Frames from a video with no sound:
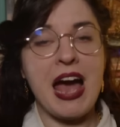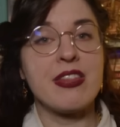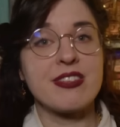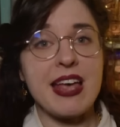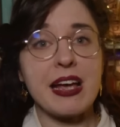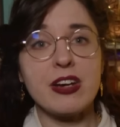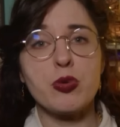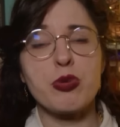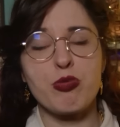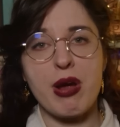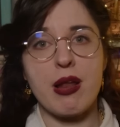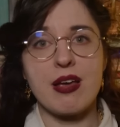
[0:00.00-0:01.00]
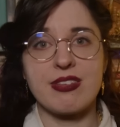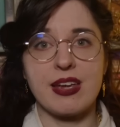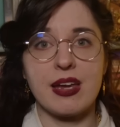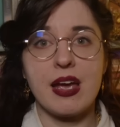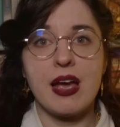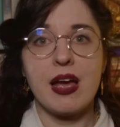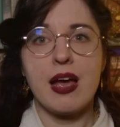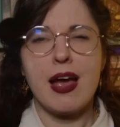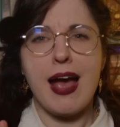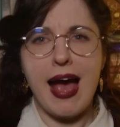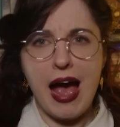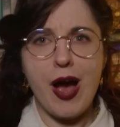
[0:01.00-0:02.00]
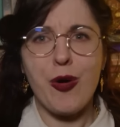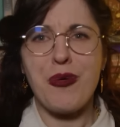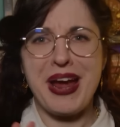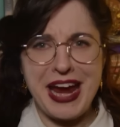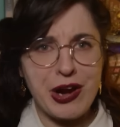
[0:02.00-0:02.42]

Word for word: And the second was realising how